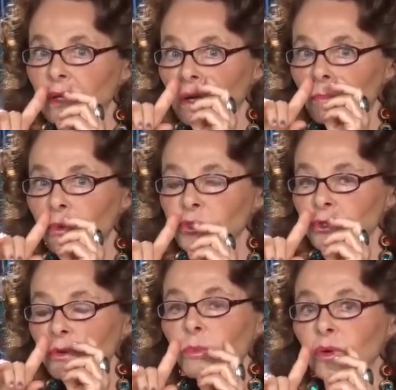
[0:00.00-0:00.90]
a uh,
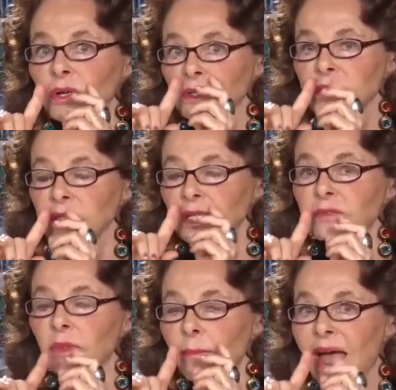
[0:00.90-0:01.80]
protuberance
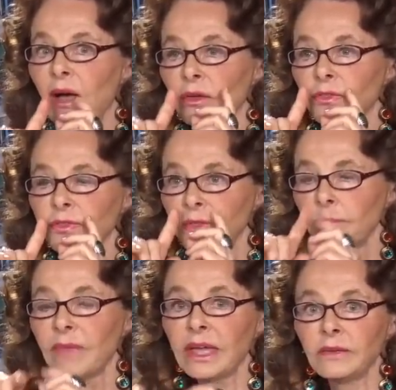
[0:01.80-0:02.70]
in the mouth
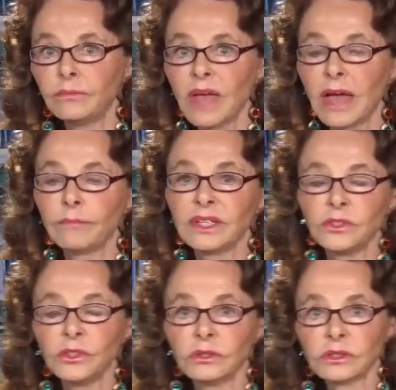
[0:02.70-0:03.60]
that may have
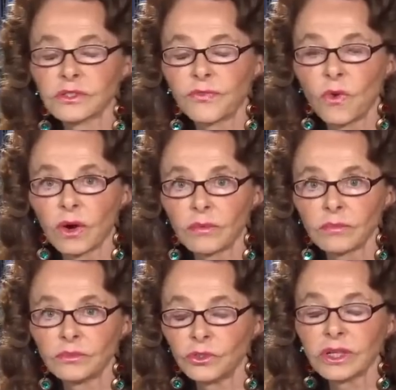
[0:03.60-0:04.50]
been used for
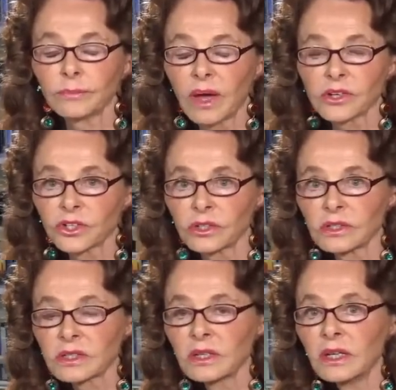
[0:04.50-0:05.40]
doing
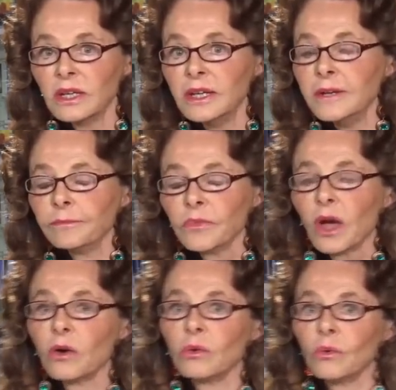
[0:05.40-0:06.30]
punctures.
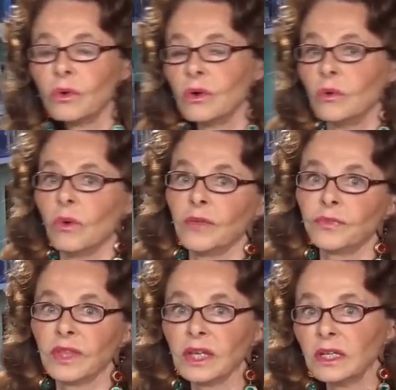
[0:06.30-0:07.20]
No,
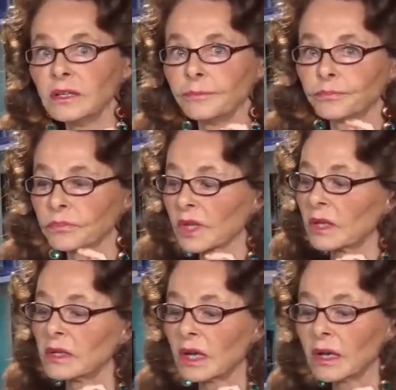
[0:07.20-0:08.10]
what the
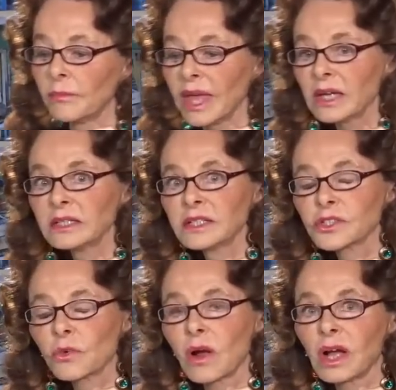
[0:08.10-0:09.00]
uh, man
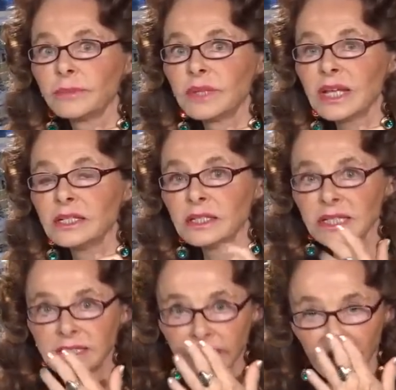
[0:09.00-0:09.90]
described in
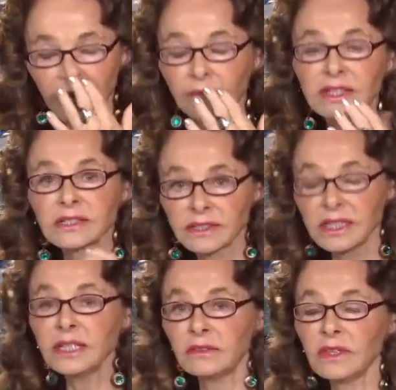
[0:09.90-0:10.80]
detail, having
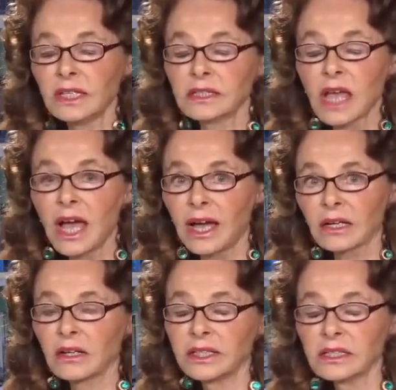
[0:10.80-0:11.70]
seen the
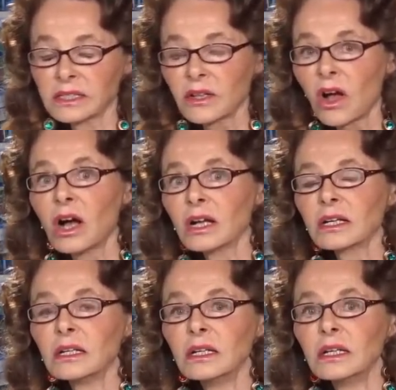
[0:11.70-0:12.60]
attack on his dog,
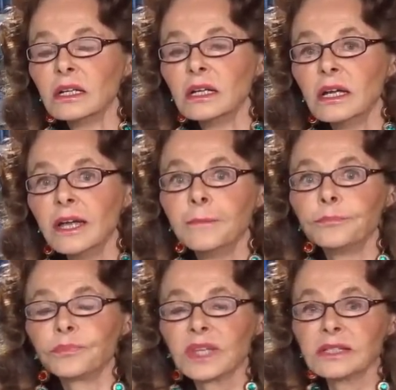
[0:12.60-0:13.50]

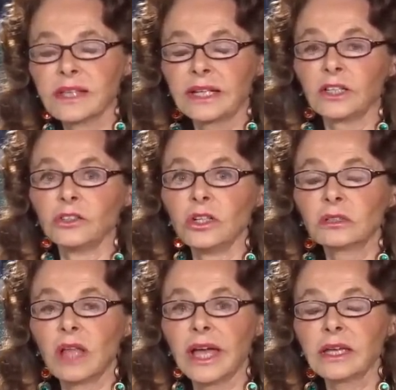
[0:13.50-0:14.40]
he said it
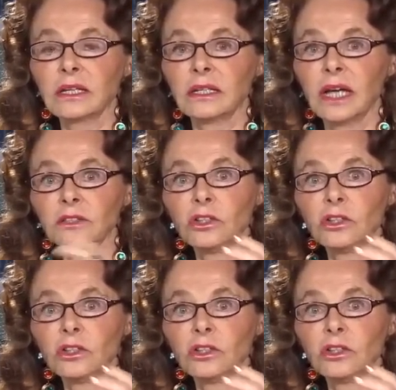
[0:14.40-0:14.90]
looked like a